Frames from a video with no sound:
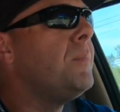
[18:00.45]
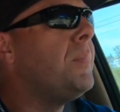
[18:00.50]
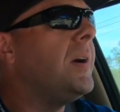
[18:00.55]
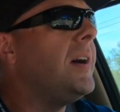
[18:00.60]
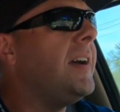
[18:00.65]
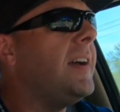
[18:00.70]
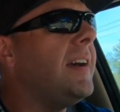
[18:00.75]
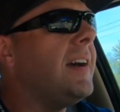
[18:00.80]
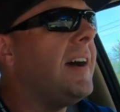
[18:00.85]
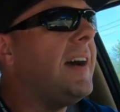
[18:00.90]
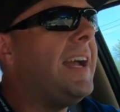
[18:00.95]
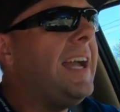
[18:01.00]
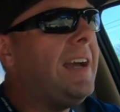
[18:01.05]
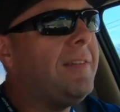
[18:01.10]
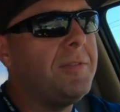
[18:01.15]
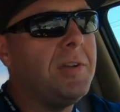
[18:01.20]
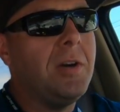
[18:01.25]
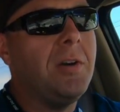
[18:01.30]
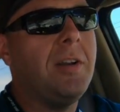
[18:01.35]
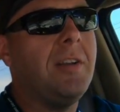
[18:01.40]
But I
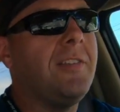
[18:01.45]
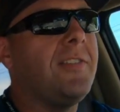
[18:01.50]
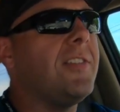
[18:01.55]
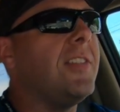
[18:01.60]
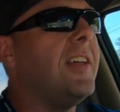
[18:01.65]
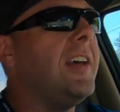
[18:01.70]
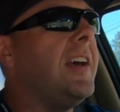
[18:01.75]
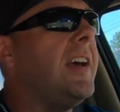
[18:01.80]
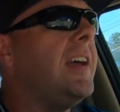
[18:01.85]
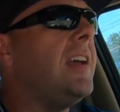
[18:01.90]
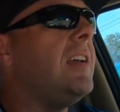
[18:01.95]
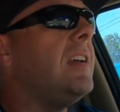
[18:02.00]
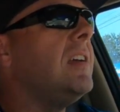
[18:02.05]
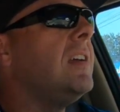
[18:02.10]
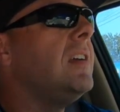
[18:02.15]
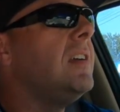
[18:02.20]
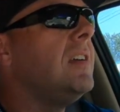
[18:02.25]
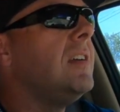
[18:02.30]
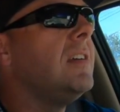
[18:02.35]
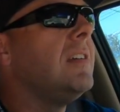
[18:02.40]
have noticed that,
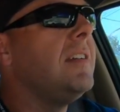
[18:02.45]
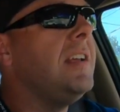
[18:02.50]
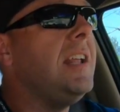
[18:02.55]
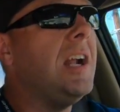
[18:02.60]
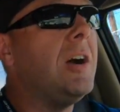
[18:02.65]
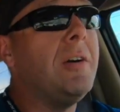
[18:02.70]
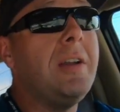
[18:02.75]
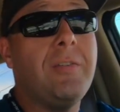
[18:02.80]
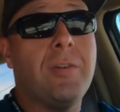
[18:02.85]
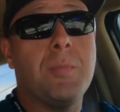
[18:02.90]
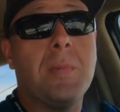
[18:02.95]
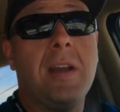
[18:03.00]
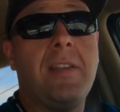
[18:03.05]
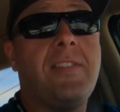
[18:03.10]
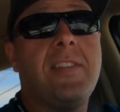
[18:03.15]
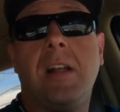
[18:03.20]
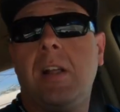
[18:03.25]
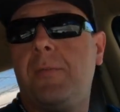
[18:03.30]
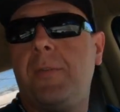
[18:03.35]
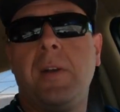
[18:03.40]
you know, even
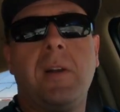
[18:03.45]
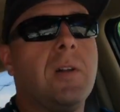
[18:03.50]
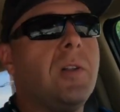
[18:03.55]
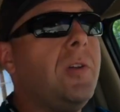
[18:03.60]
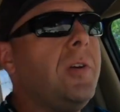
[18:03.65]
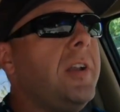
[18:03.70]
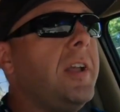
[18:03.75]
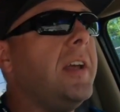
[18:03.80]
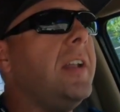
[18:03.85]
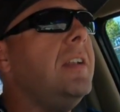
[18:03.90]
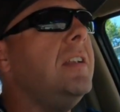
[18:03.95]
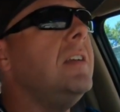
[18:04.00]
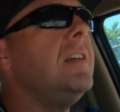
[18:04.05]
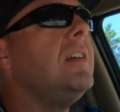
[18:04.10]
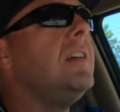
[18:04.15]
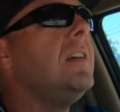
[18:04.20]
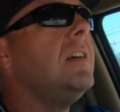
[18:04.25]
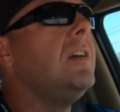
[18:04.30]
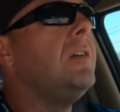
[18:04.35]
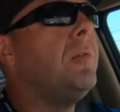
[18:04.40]
myself included,
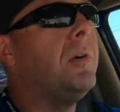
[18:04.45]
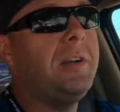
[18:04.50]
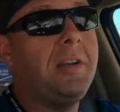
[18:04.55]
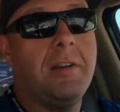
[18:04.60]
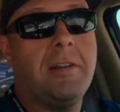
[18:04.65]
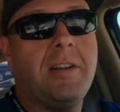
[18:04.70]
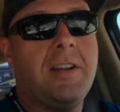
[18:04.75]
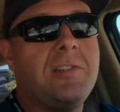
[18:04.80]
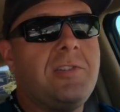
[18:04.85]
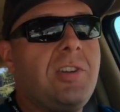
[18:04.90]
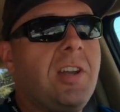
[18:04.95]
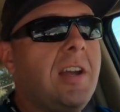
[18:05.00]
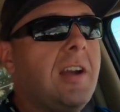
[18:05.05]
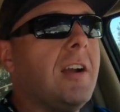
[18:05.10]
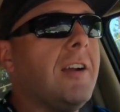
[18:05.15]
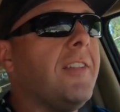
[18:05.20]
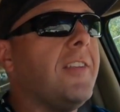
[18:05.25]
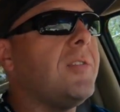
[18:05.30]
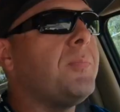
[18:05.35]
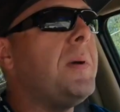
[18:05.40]
when you're in a
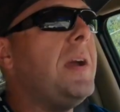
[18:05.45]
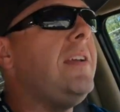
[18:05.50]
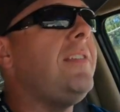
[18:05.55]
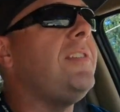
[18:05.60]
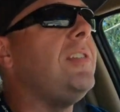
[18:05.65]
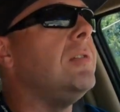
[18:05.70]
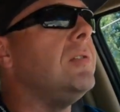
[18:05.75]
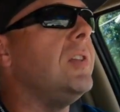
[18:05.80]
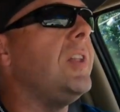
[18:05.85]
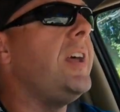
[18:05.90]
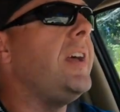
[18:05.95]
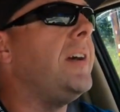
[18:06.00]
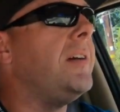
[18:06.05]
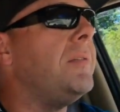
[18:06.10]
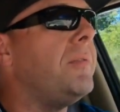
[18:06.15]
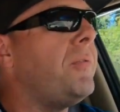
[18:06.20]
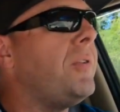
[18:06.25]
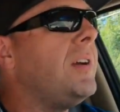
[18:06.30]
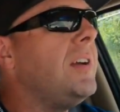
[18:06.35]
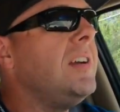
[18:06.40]
chair, the space you
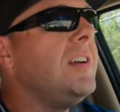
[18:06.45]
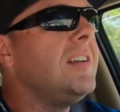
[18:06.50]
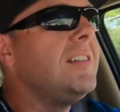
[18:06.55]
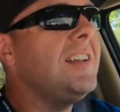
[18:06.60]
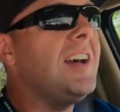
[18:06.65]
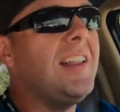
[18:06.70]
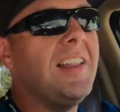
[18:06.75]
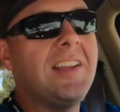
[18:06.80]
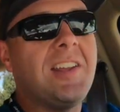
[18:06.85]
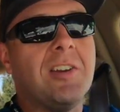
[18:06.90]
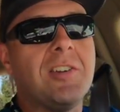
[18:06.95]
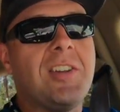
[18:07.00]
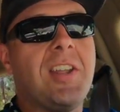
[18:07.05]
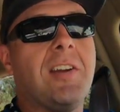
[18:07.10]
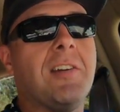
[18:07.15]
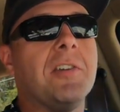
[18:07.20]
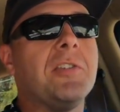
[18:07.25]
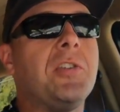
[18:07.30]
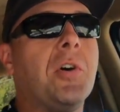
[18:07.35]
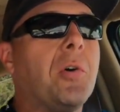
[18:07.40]
live, not like you're
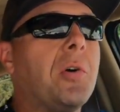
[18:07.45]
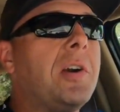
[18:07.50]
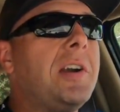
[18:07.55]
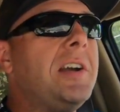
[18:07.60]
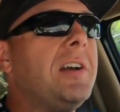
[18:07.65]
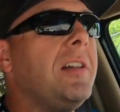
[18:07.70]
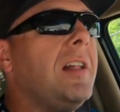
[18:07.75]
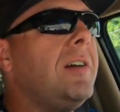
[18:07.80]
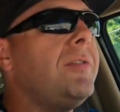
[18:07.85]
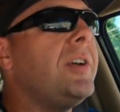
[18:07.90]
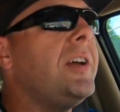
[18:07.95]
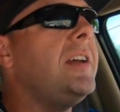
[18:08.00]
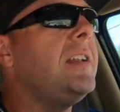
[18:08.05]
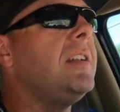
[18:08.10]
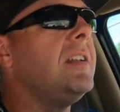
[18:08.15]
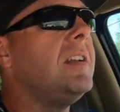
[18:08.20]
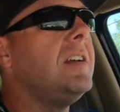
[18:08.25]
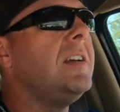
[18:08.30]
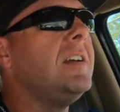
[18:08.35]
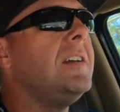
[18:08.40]
territorial of it,
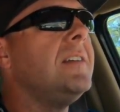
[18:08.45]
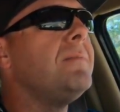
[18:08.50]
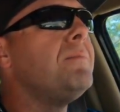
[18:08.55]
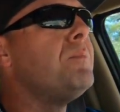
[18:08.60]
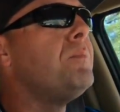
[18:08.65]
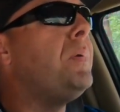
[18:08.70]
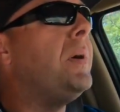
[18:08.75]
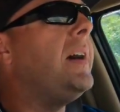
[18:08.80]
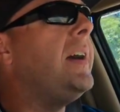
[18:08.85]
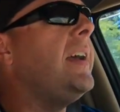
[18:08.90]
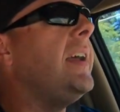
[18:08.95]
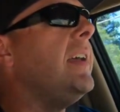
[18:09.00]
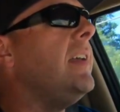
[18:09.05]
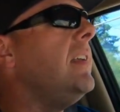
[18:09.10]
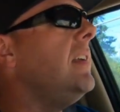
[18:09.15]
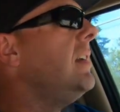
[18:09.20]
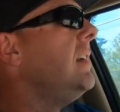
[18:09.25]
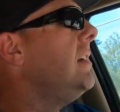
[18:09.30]
but